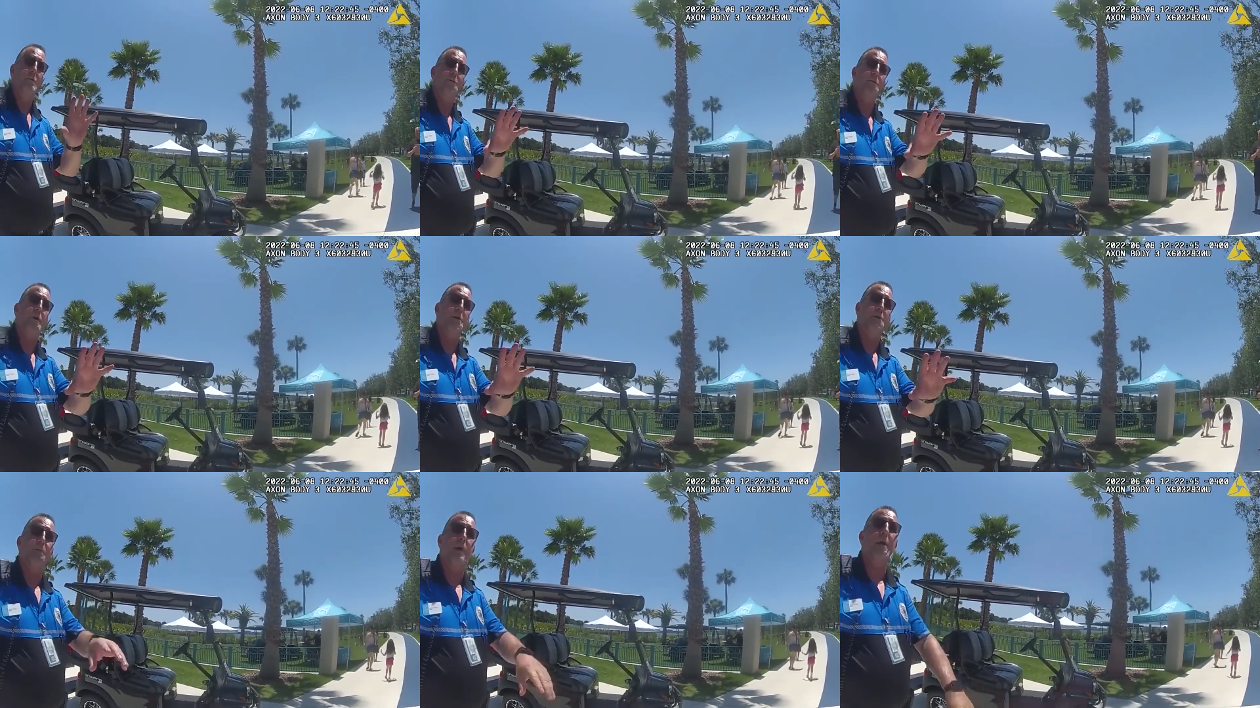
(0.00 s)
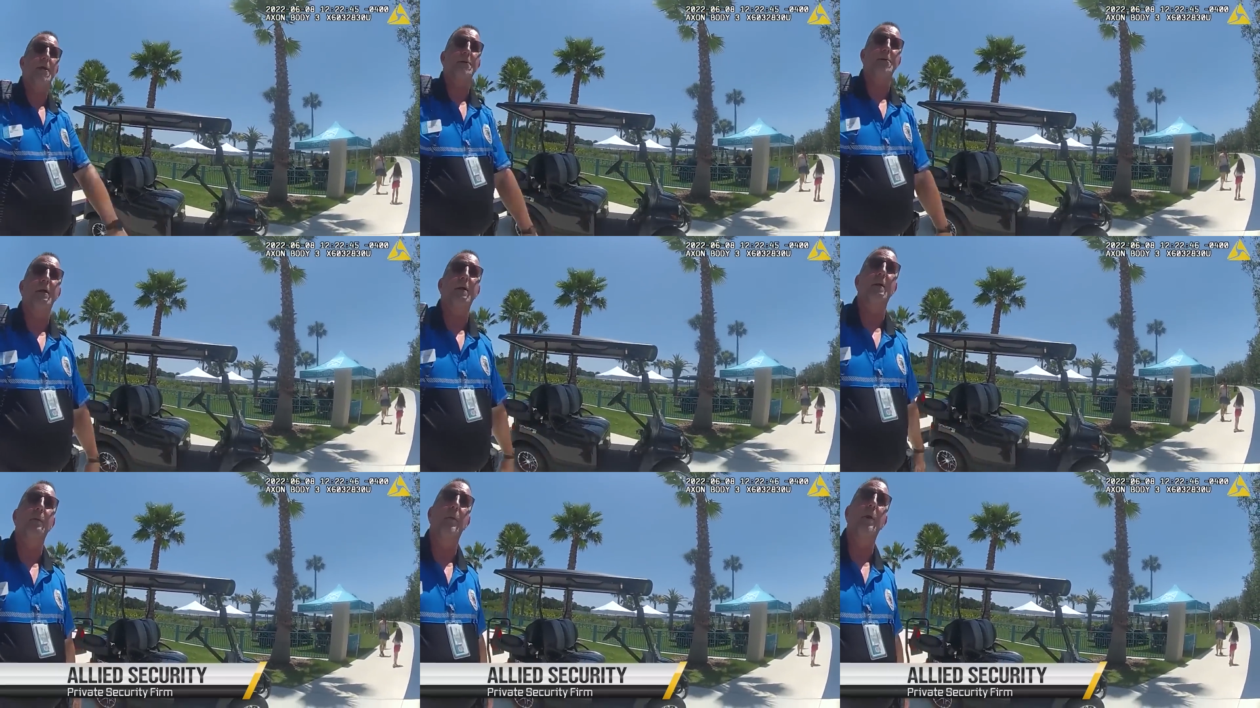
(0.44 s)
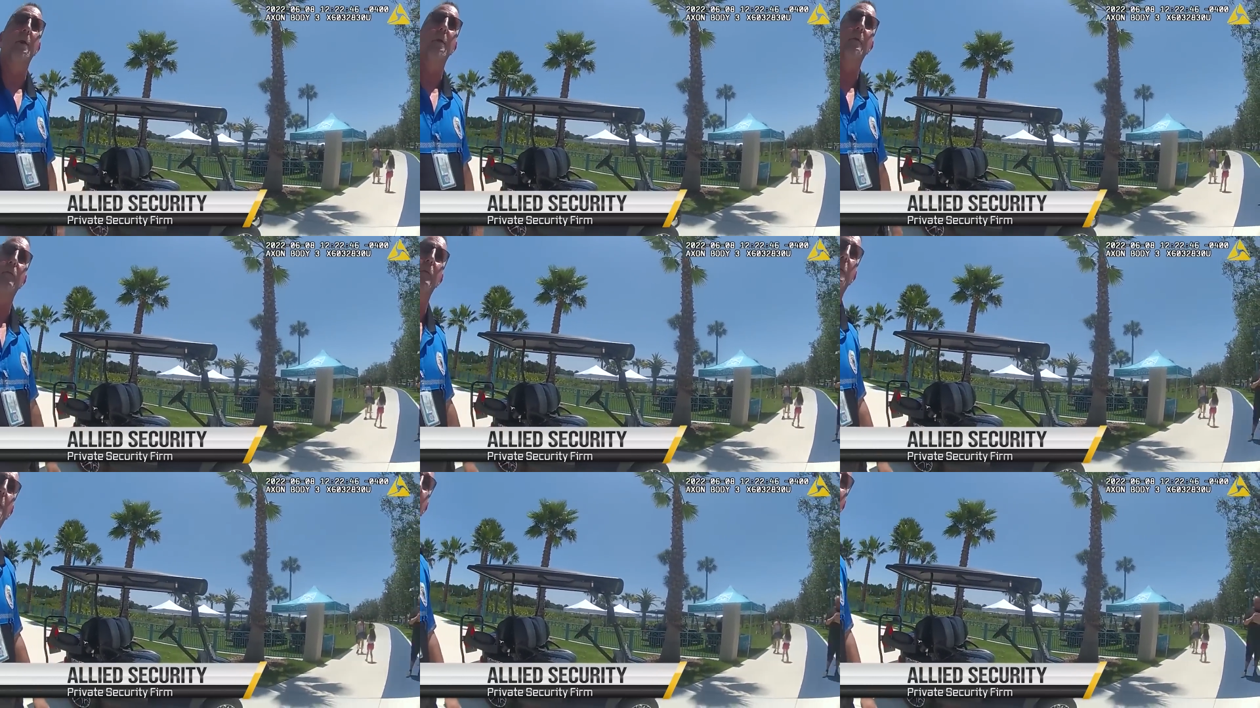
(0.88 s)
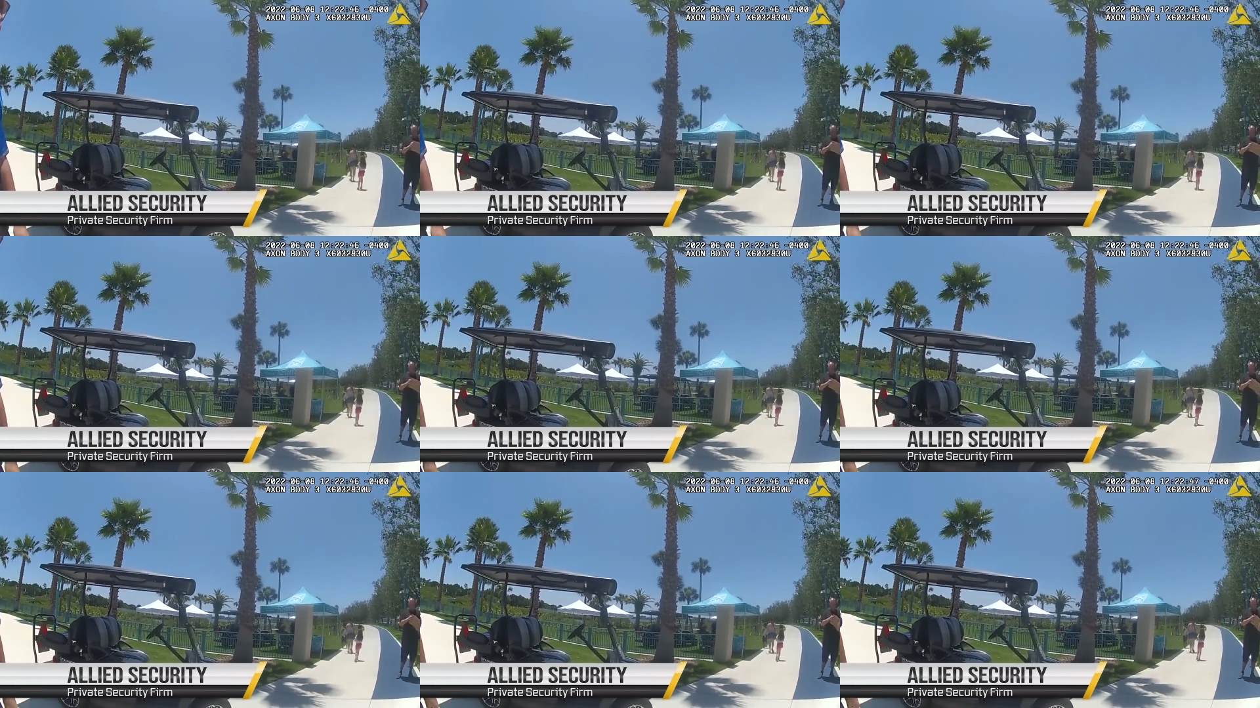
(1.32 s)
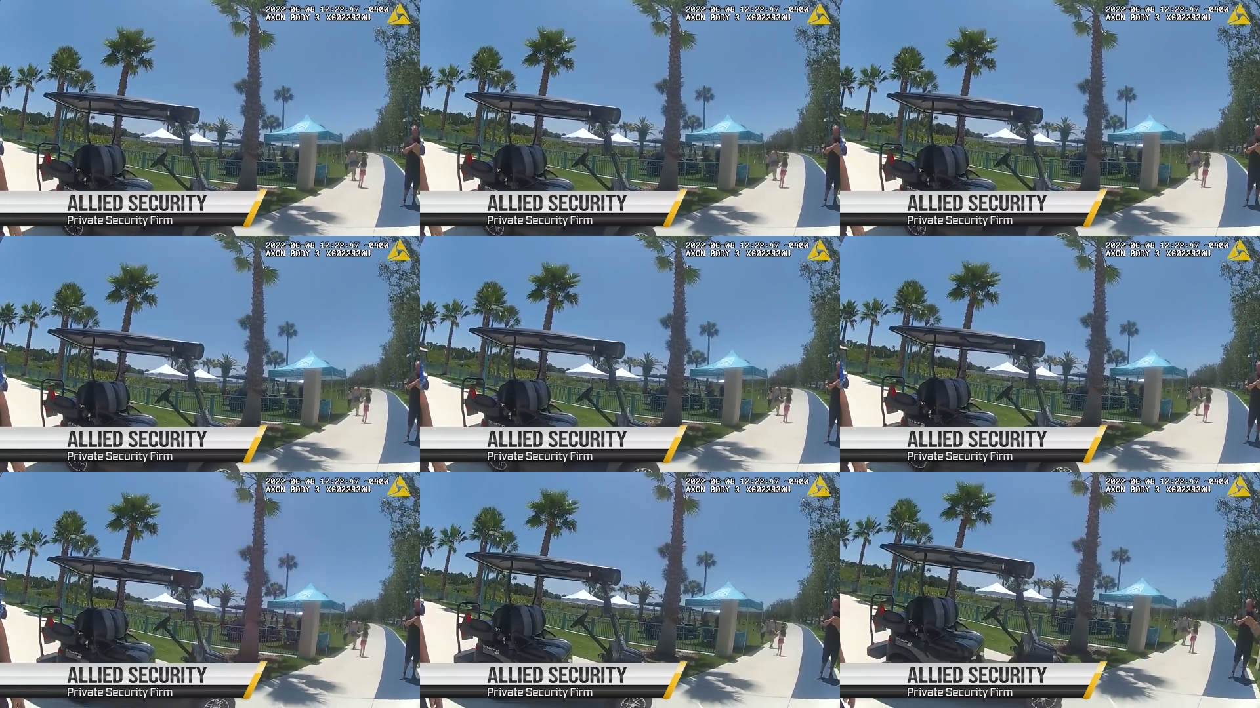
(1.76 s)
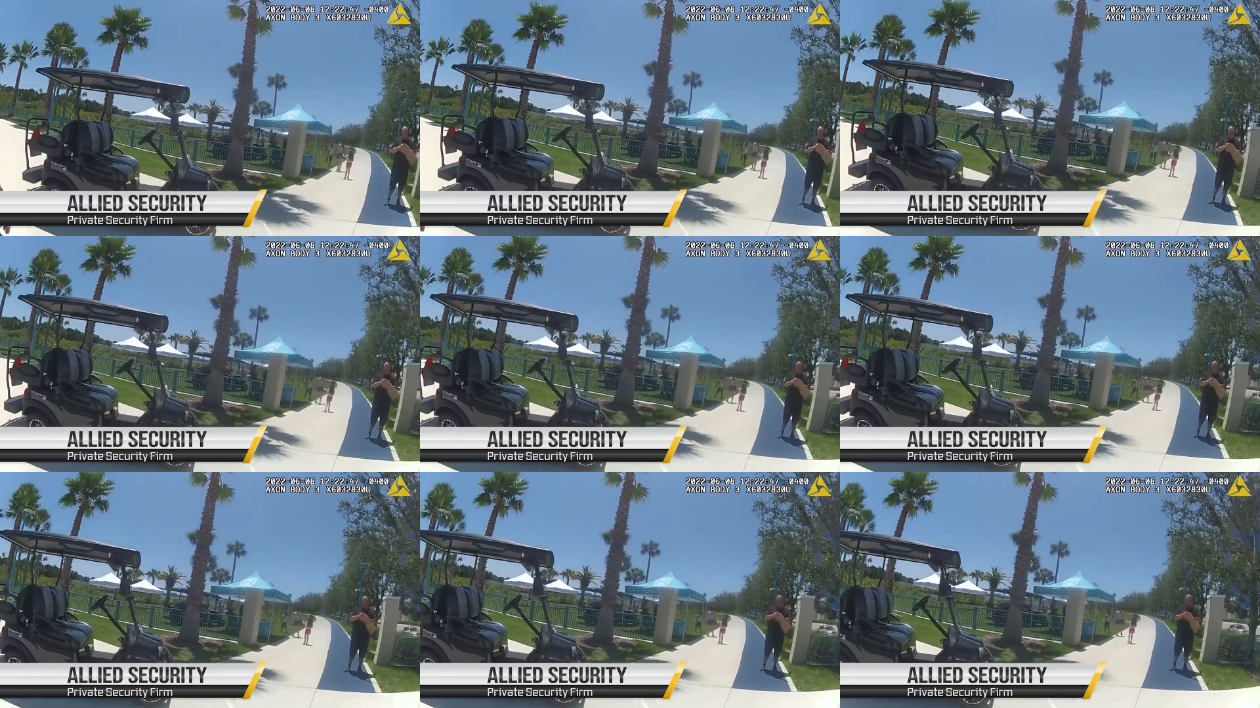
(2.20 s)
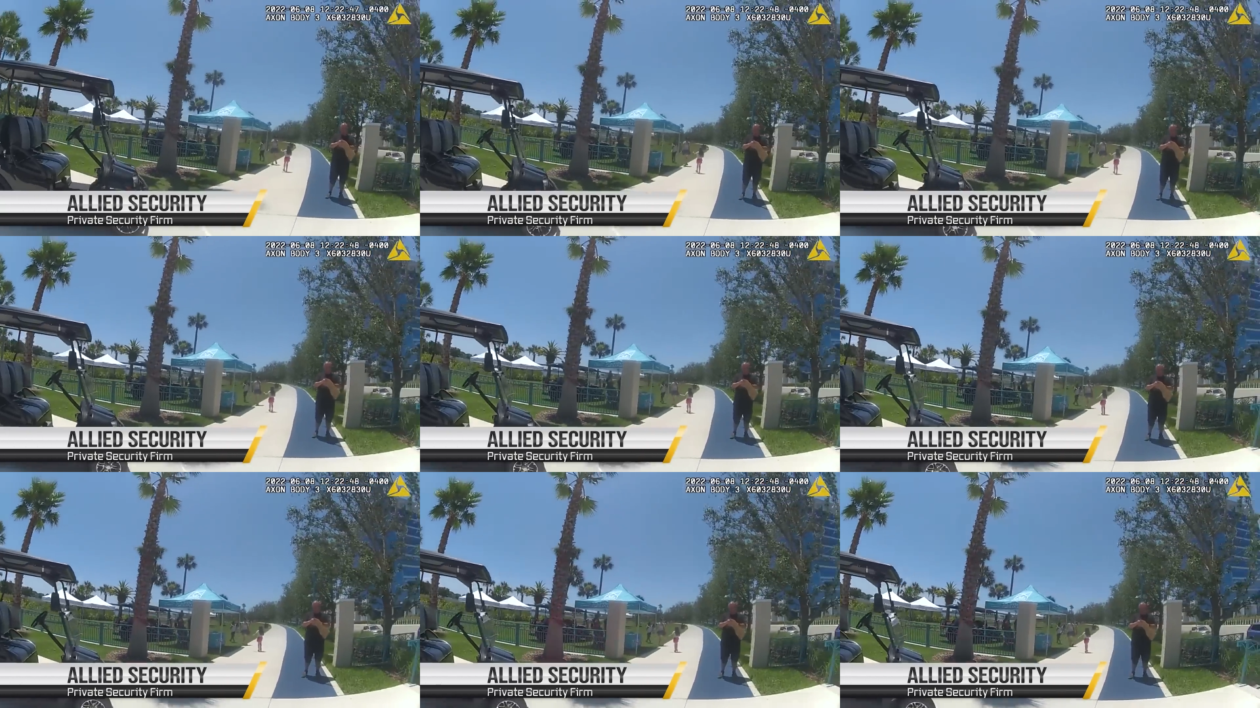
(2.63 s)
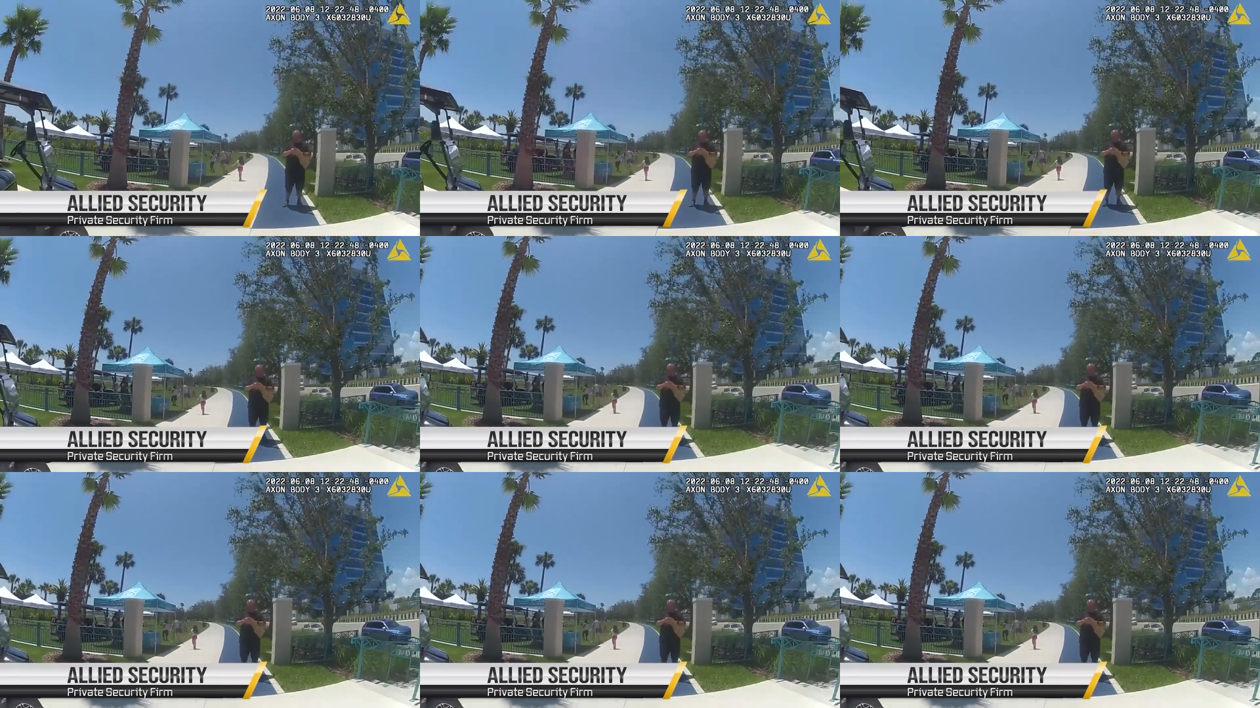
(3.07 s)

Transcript: Nobody's mouth can be seen.